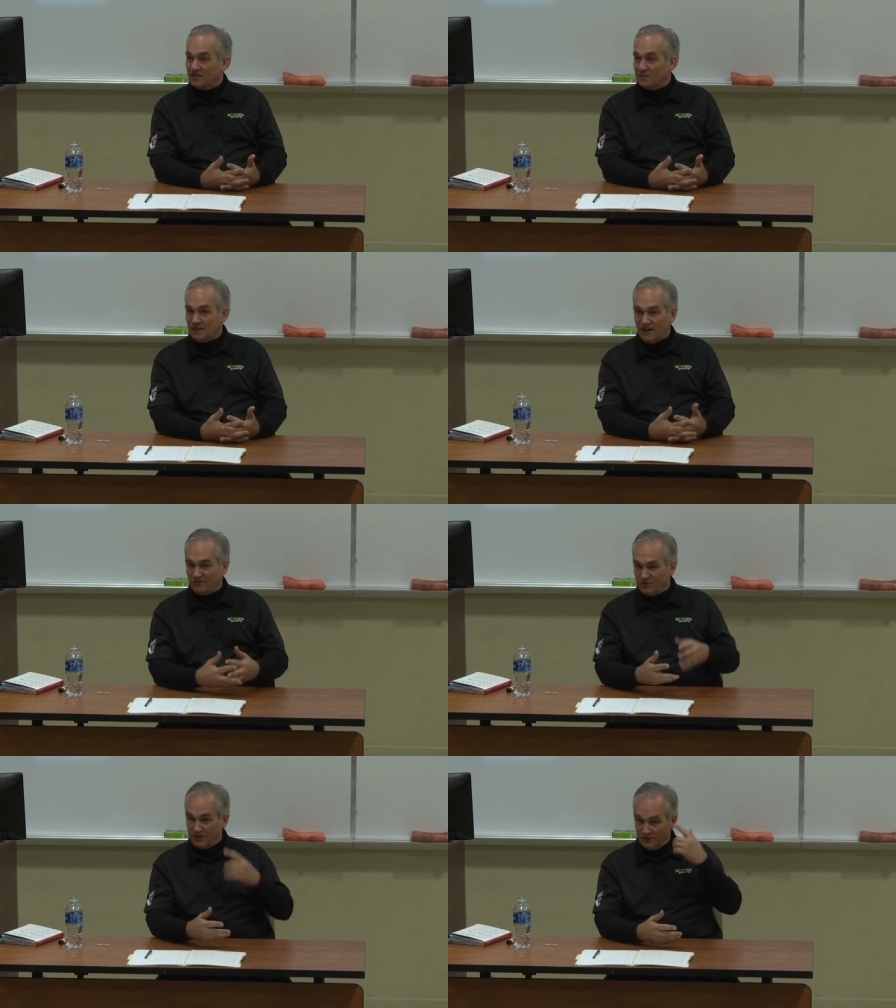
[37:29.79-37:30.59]
I mean,
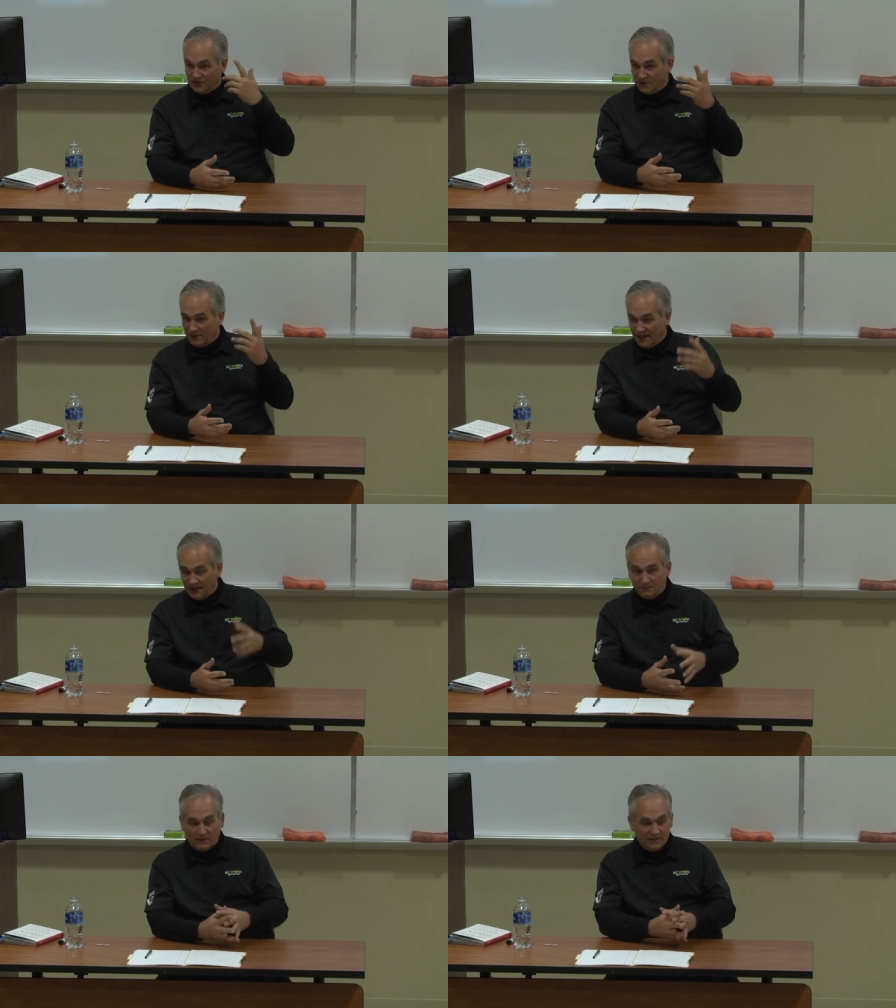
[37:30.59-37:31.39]
not for real, it was in my
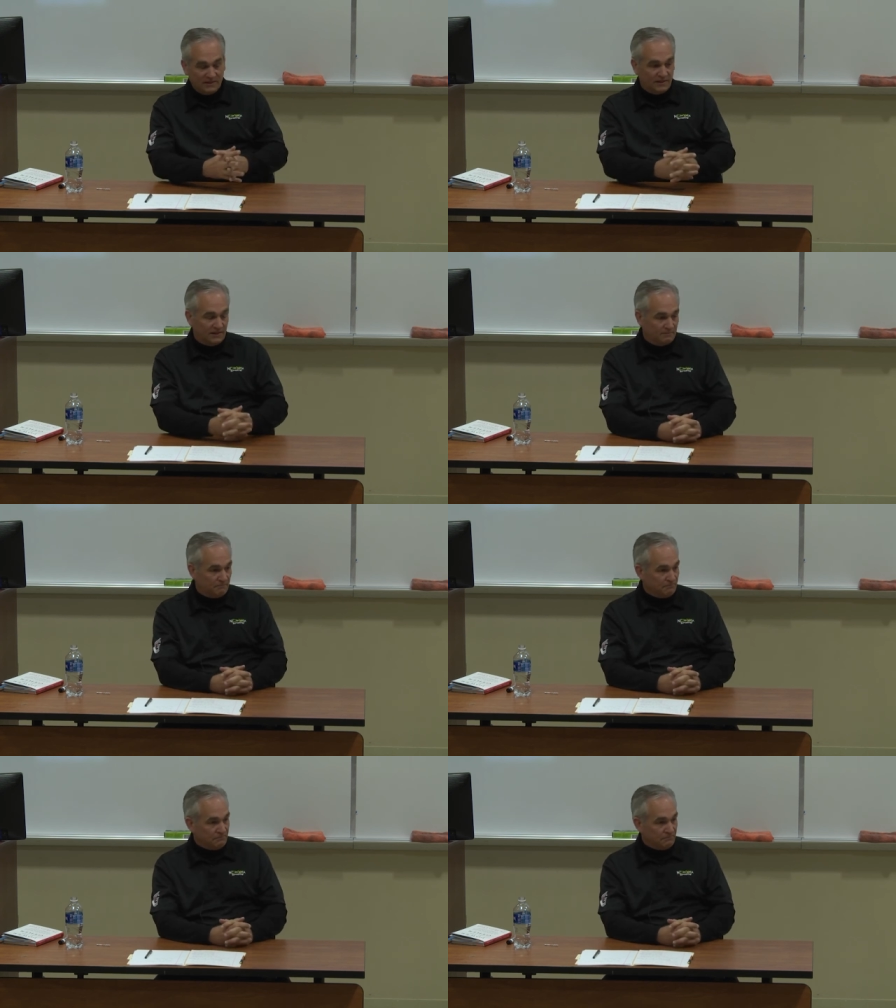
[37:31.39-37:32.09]
head, but. Um,